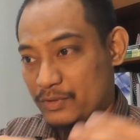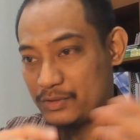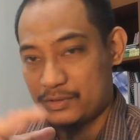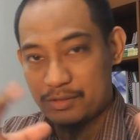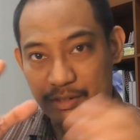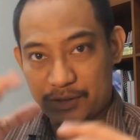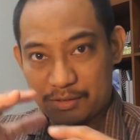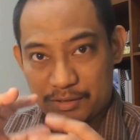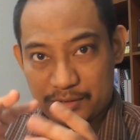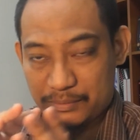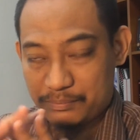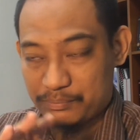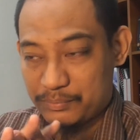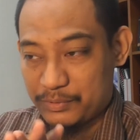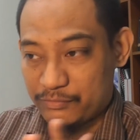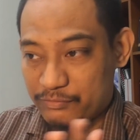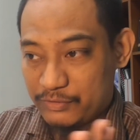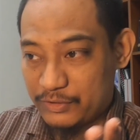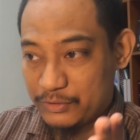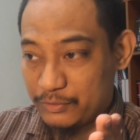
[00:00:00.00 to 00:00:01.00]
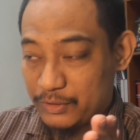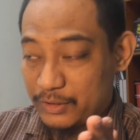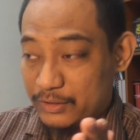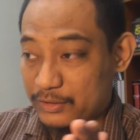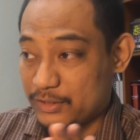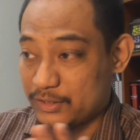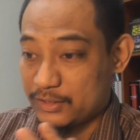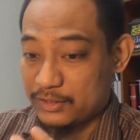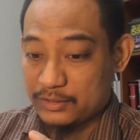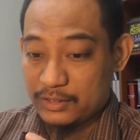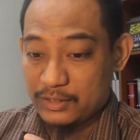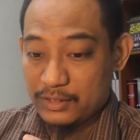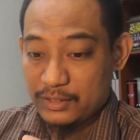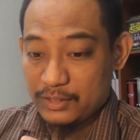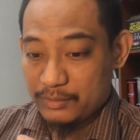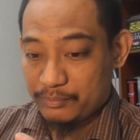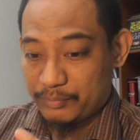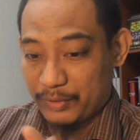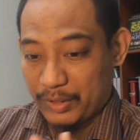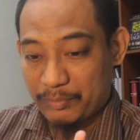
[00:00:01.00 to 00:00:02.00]
just simple video like this,
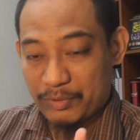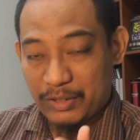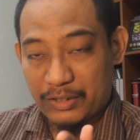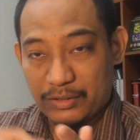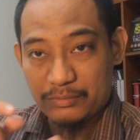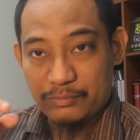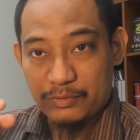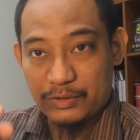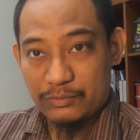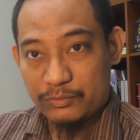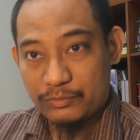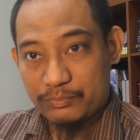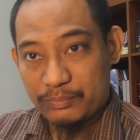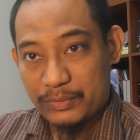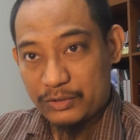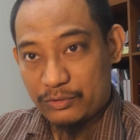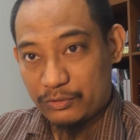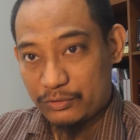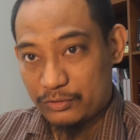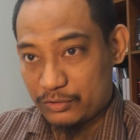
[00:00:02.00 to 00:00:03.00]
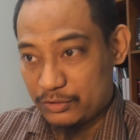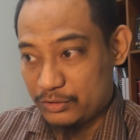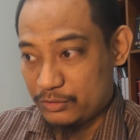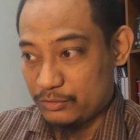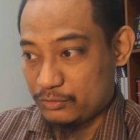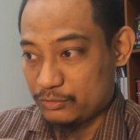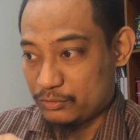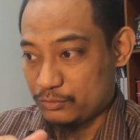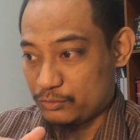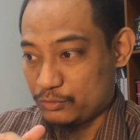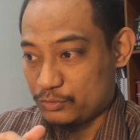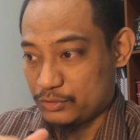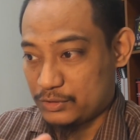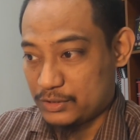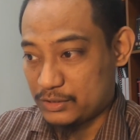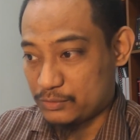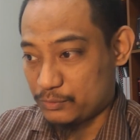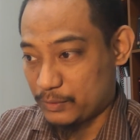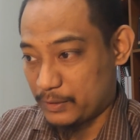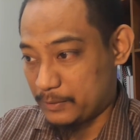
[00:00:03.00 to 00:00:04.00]
perhaps I will be continuing to use
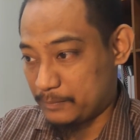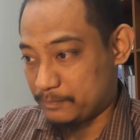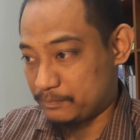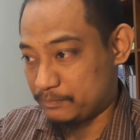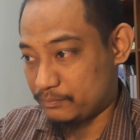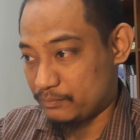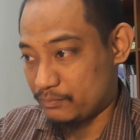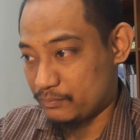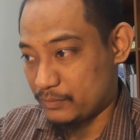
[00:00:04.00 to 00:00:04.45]
this one,